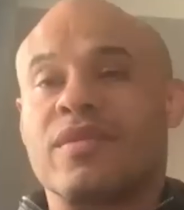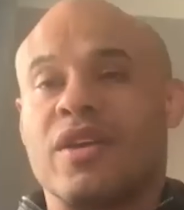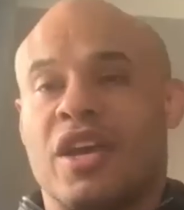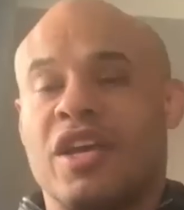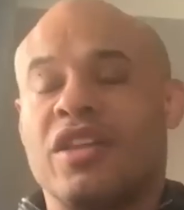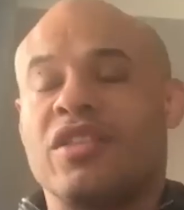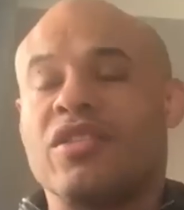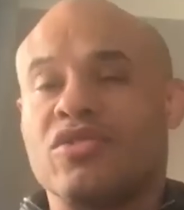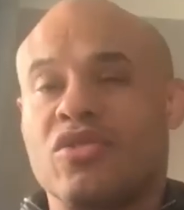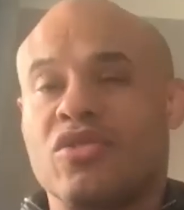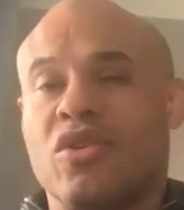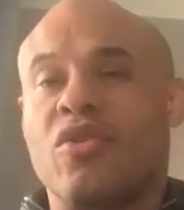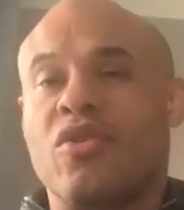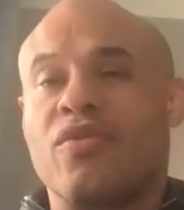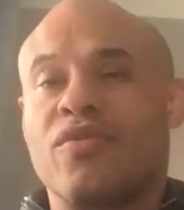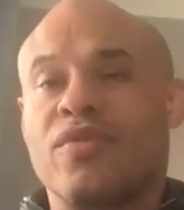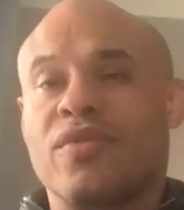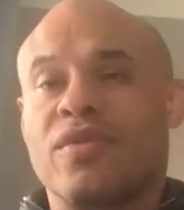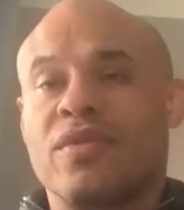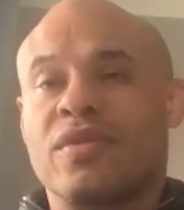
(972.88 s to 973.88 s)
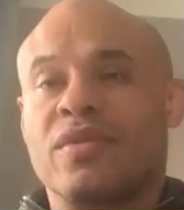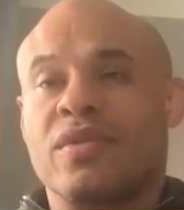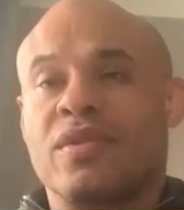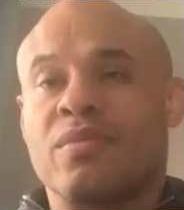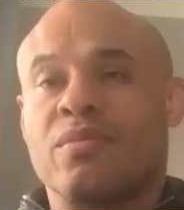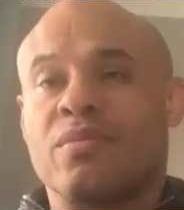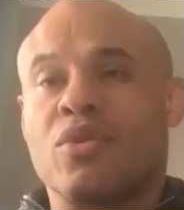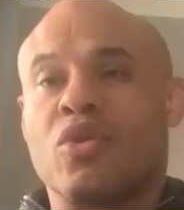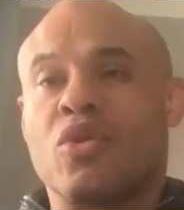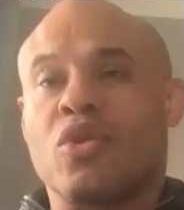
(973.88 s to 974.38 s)
he deserved,
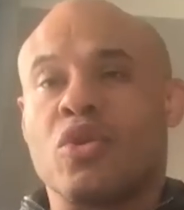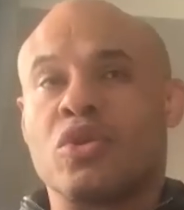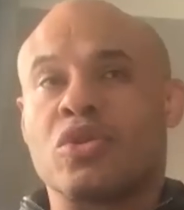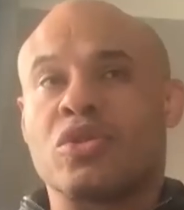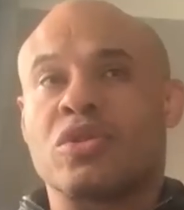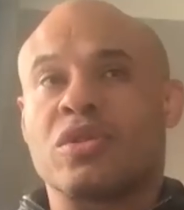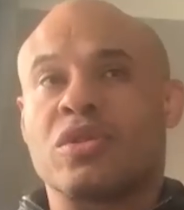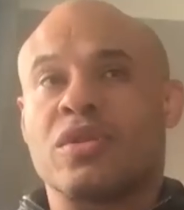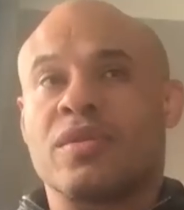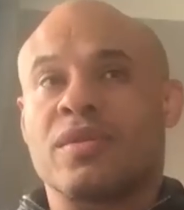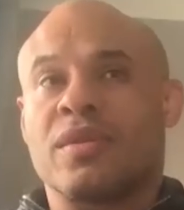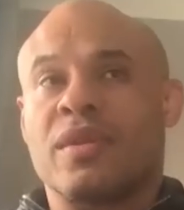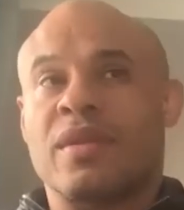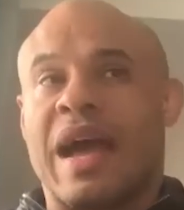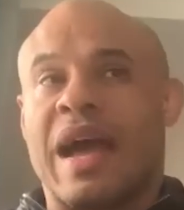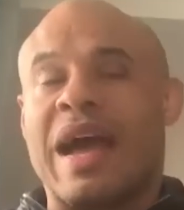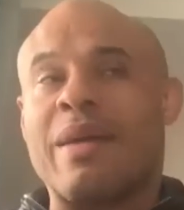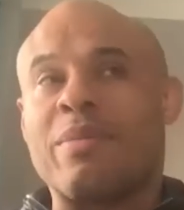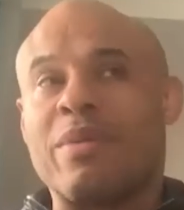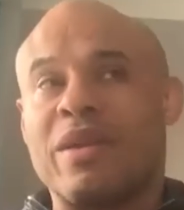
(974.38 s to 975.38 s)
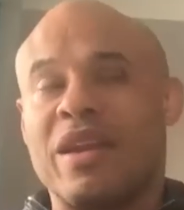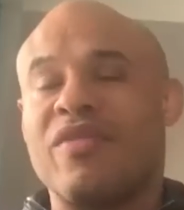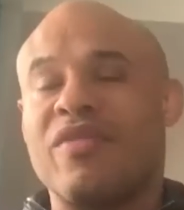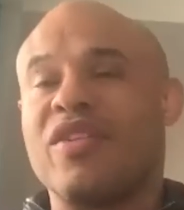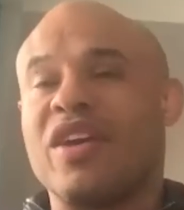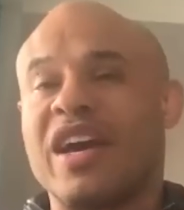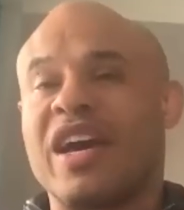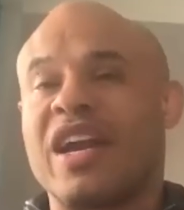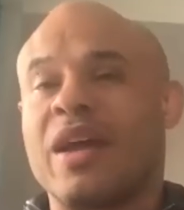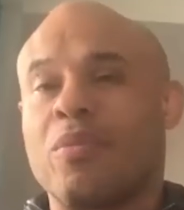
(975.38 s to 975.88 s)
because I believe
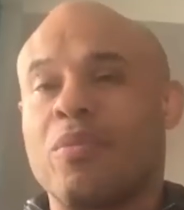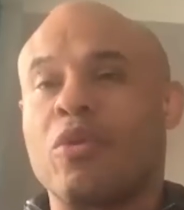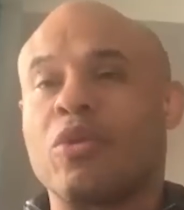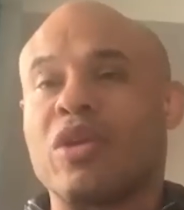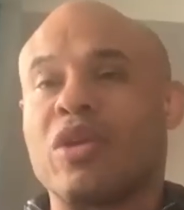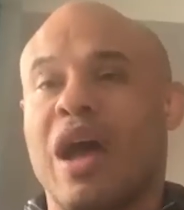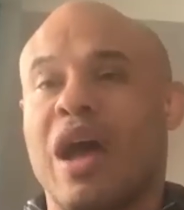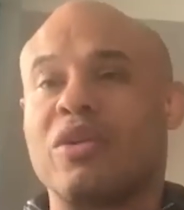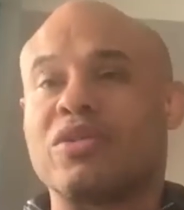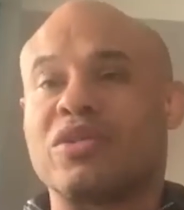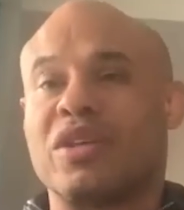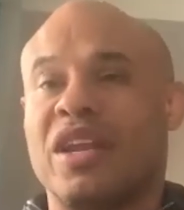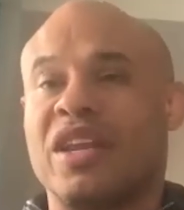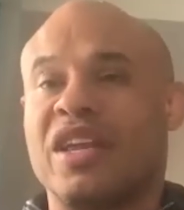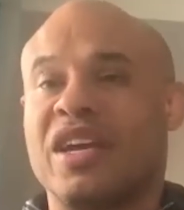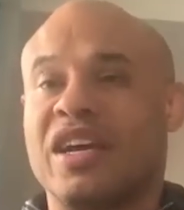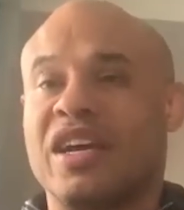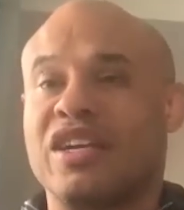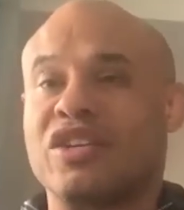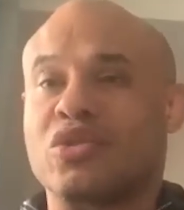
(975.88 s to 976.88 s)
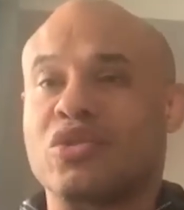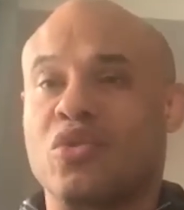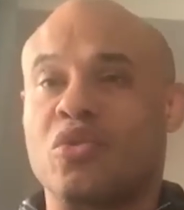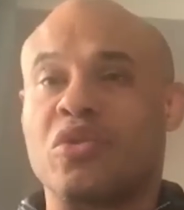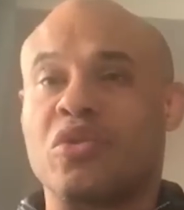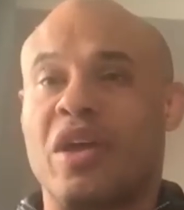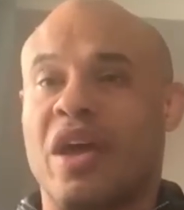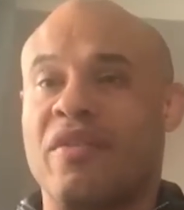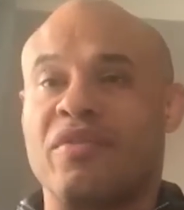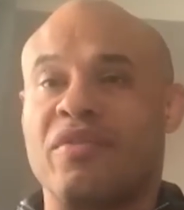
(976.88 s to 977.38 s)
he could have pulled out and he could have
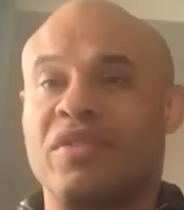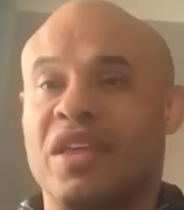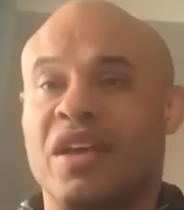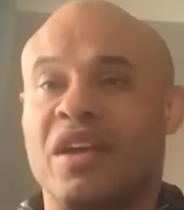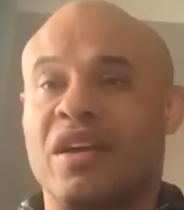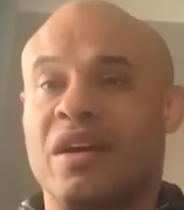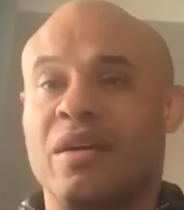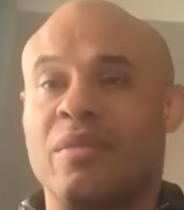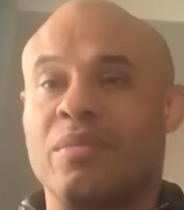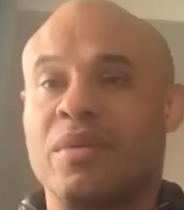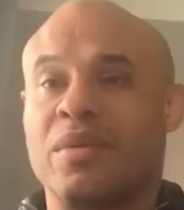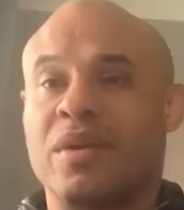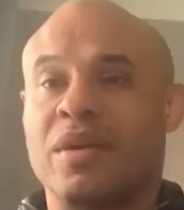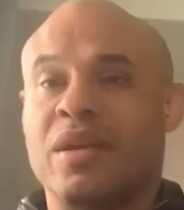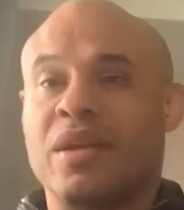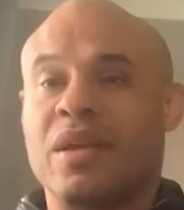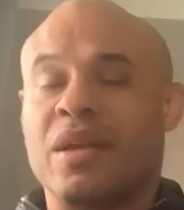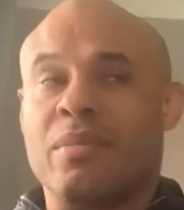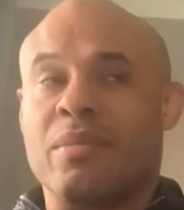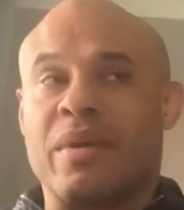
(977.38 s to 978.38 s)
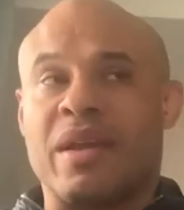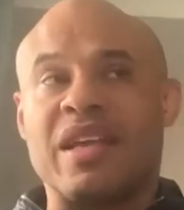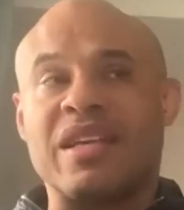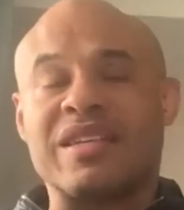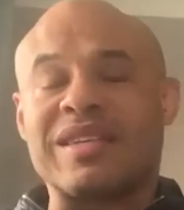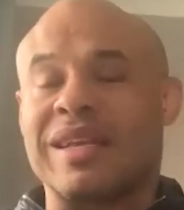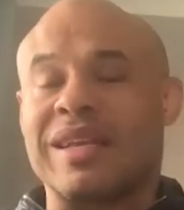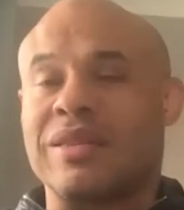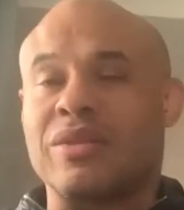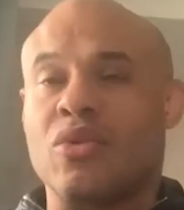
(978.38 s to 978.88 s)
screwed everything up. But he
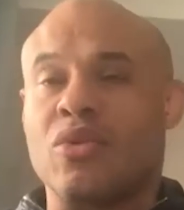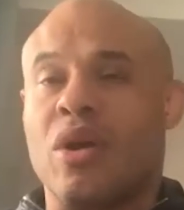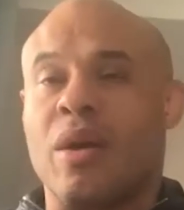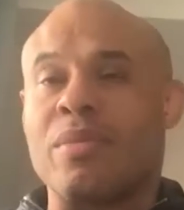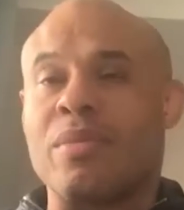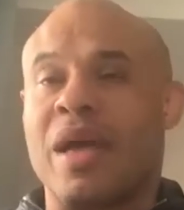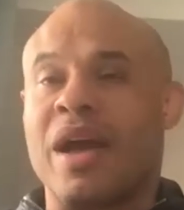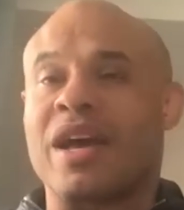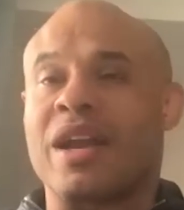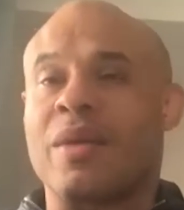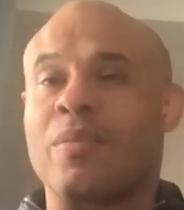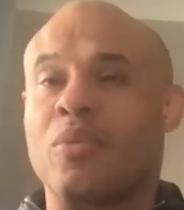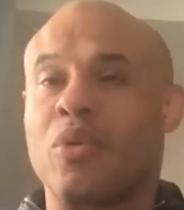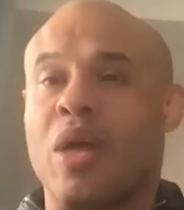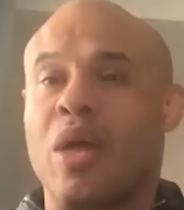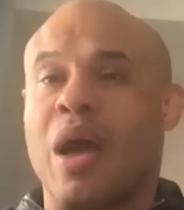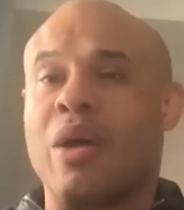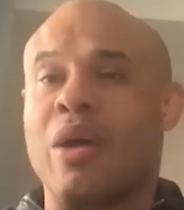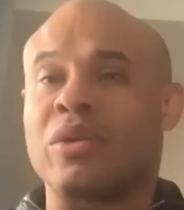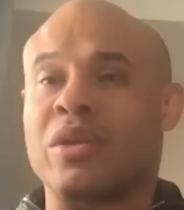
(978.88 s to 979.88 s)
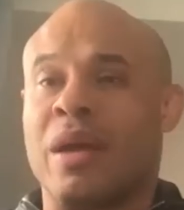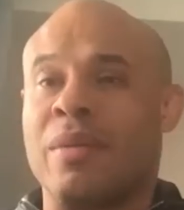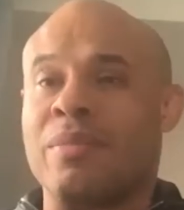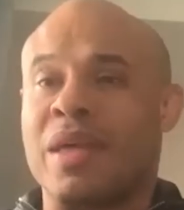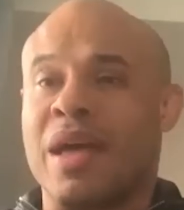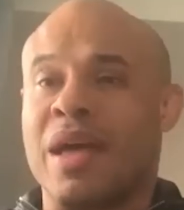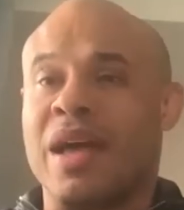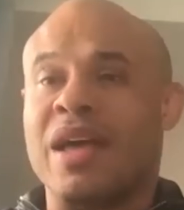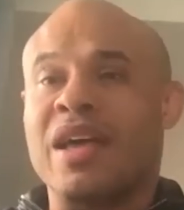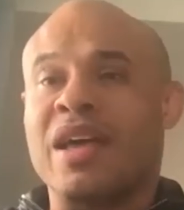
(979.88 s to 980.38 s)
said, no, I'm not going to pull out. I'm
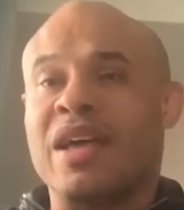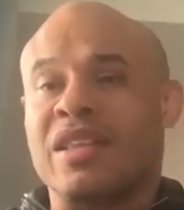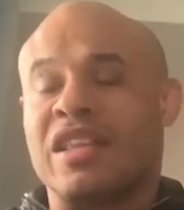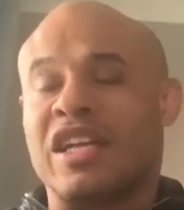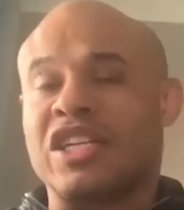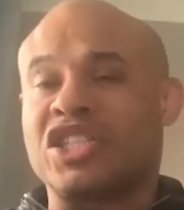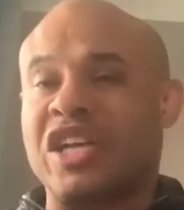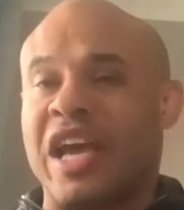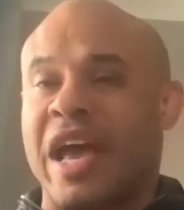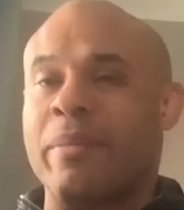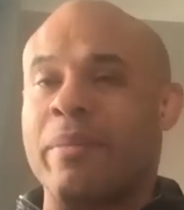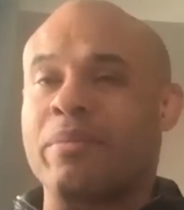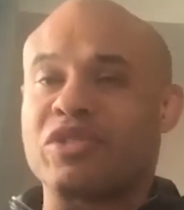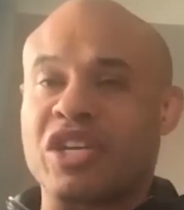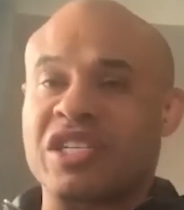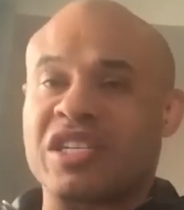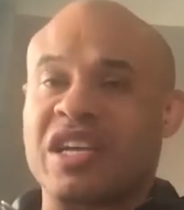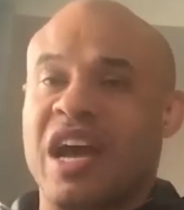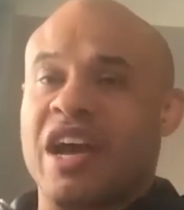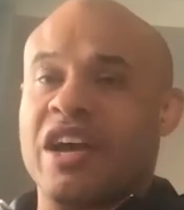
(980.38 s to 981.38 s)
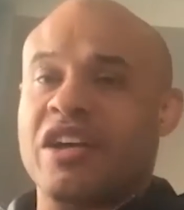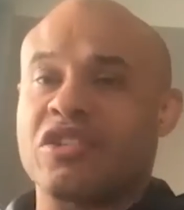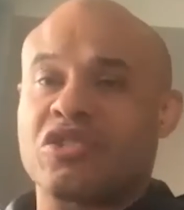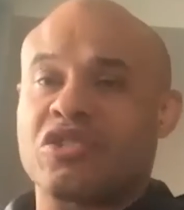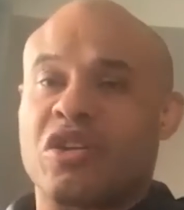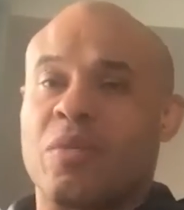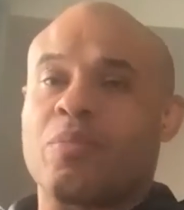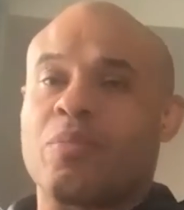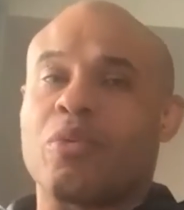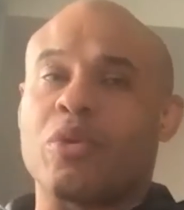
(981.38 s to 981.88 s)
not. The champ just got
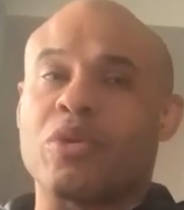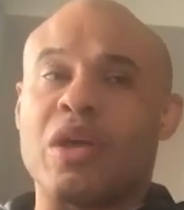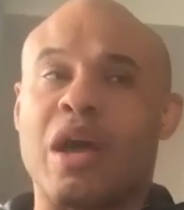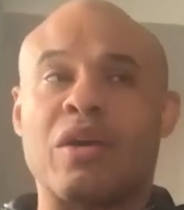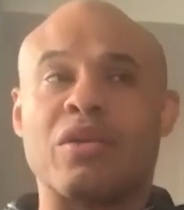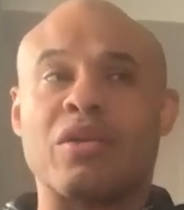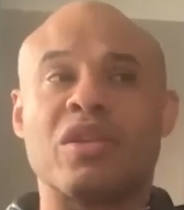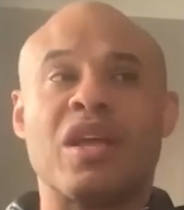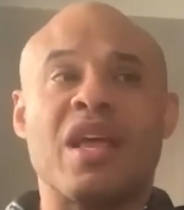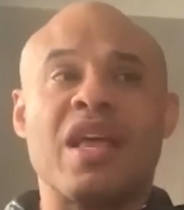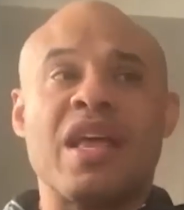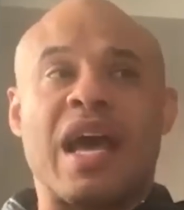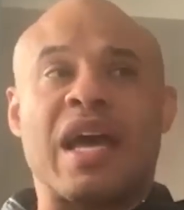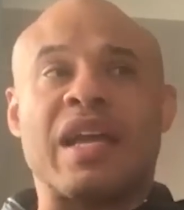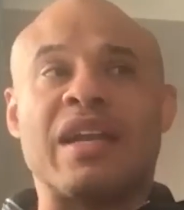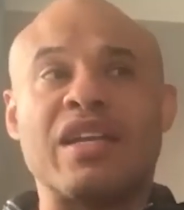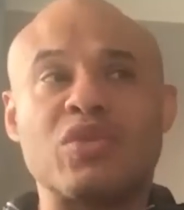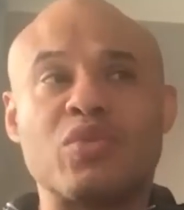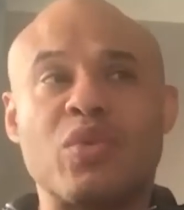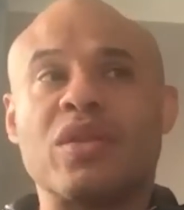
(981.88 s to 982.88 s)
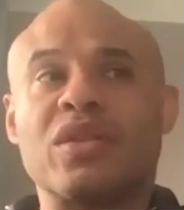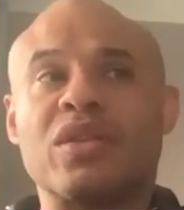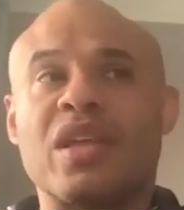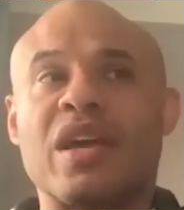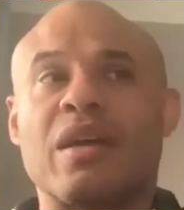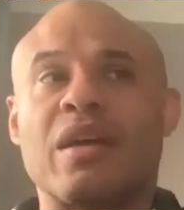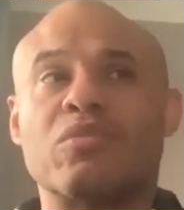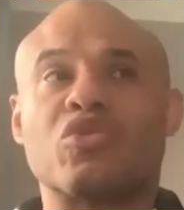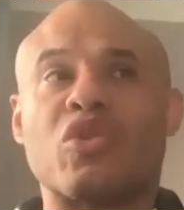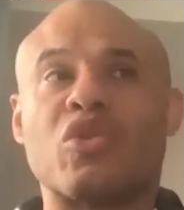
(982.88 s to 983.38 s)
injured and pulled out. And that's one
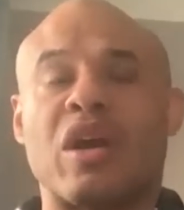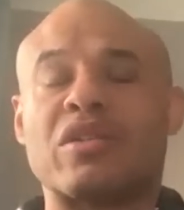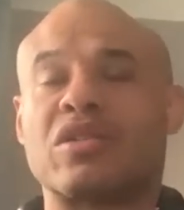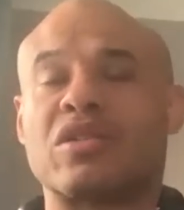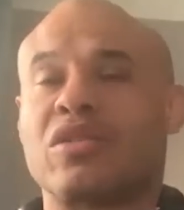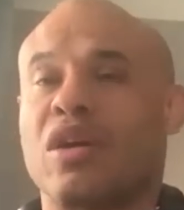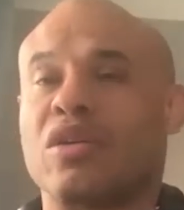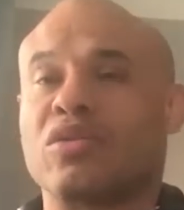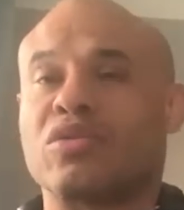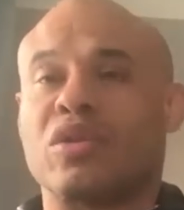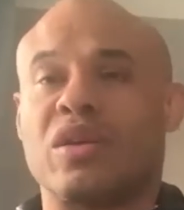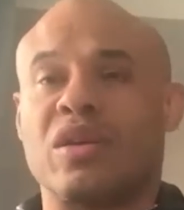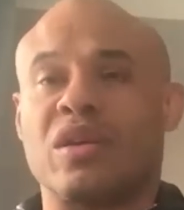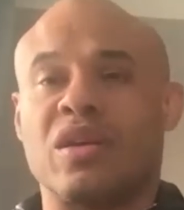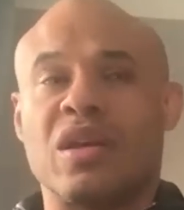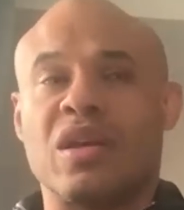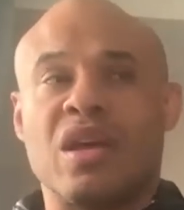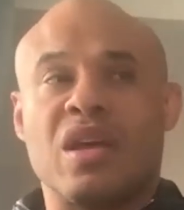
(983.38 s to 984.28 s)
thing I'm trying to talk to him.